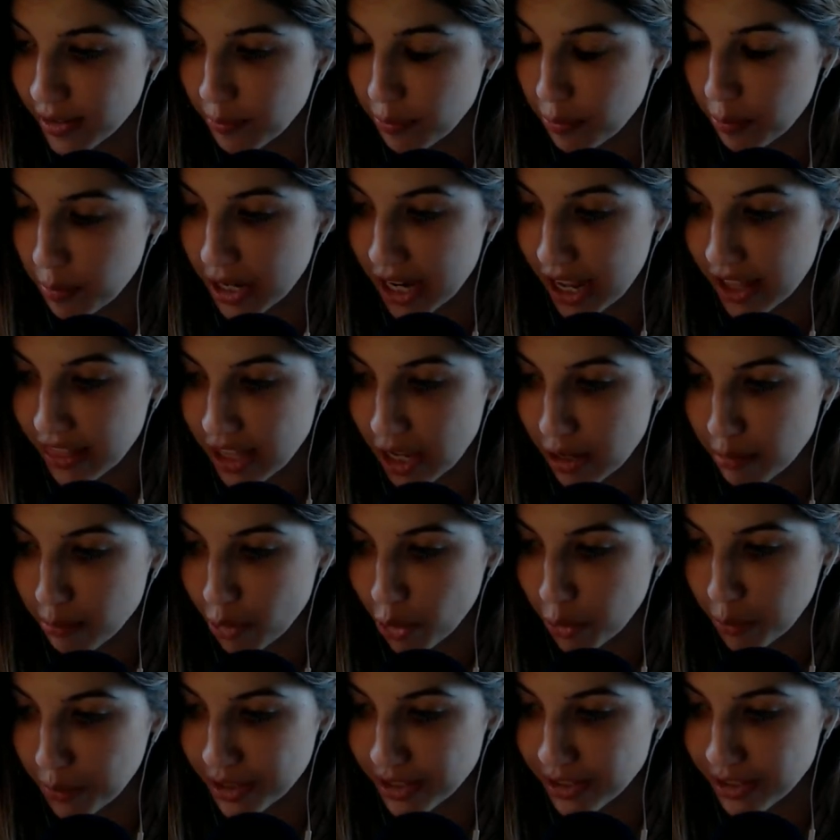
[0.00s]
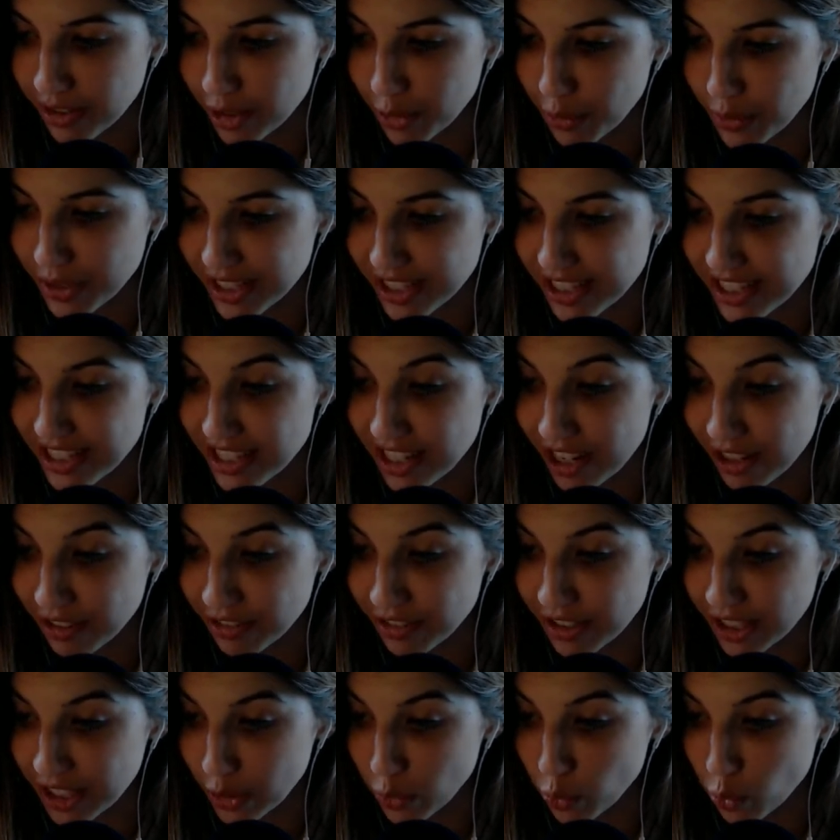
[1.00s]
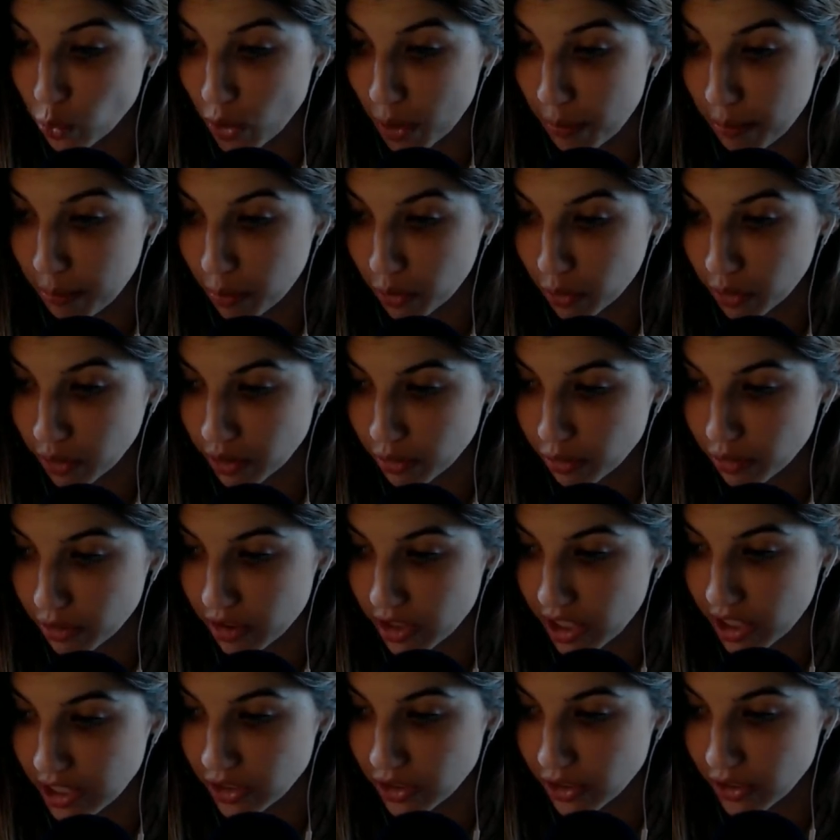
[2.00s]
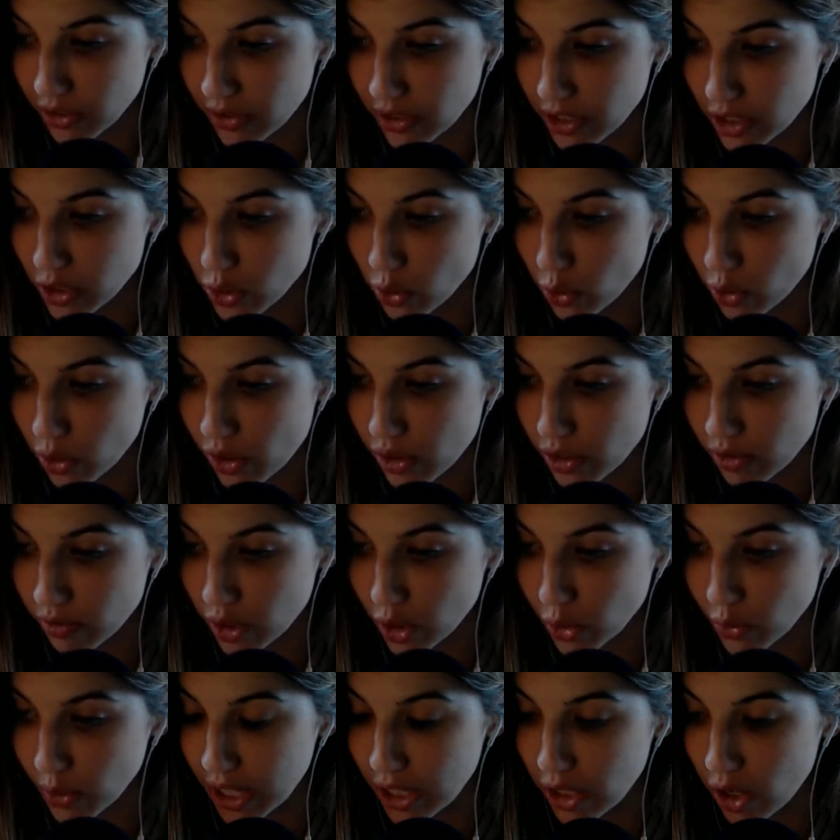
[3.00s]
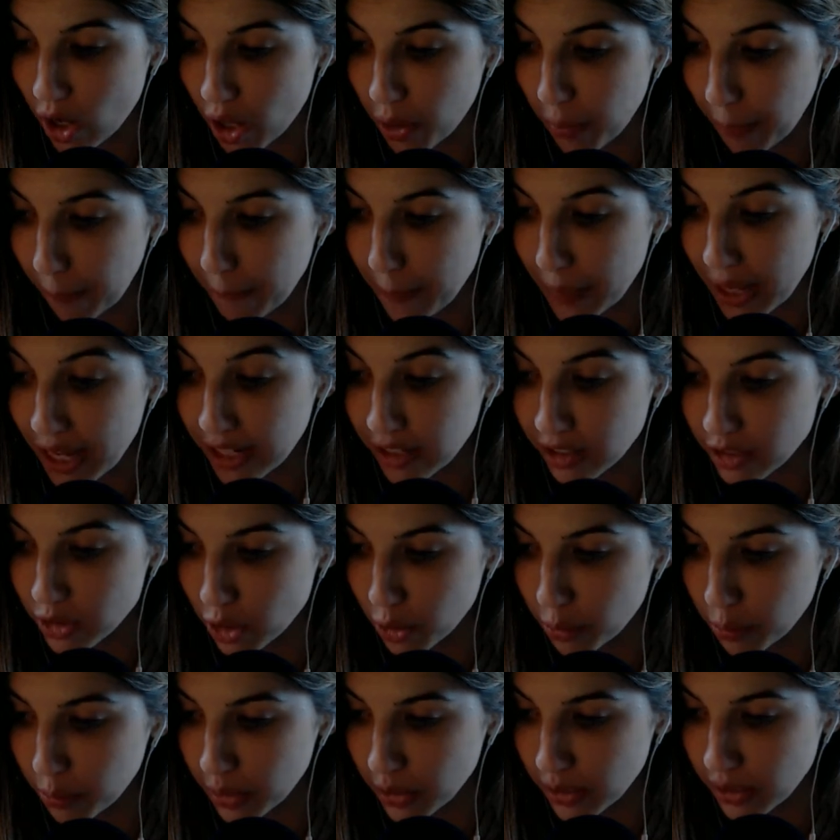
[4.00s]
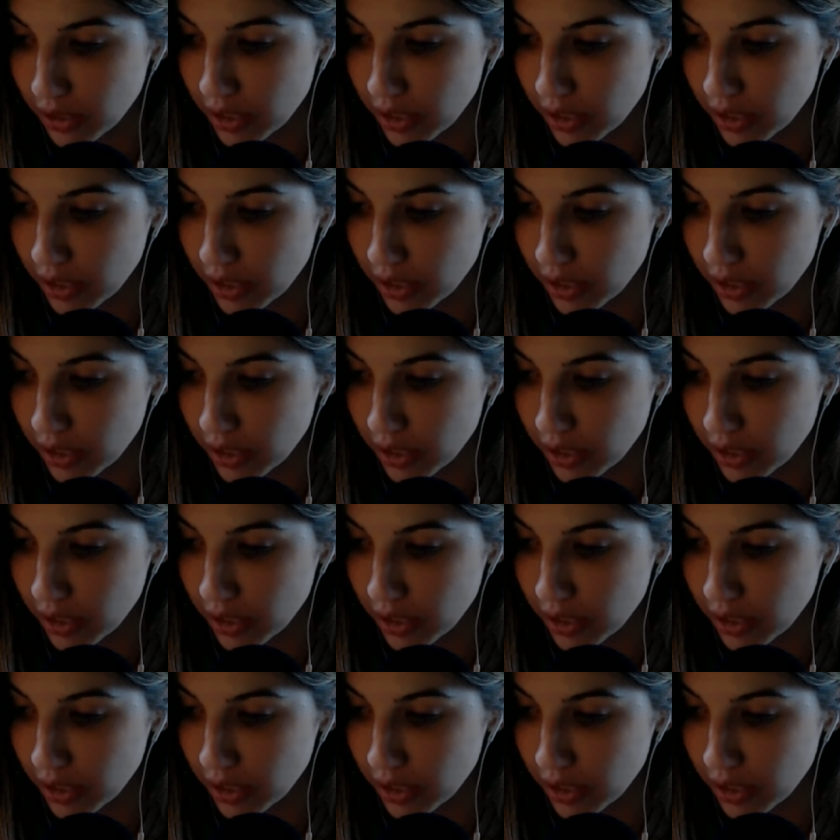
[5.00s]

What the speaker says: But at that moment there was a deafening rumble of thunder and the doors of the great hall banged open.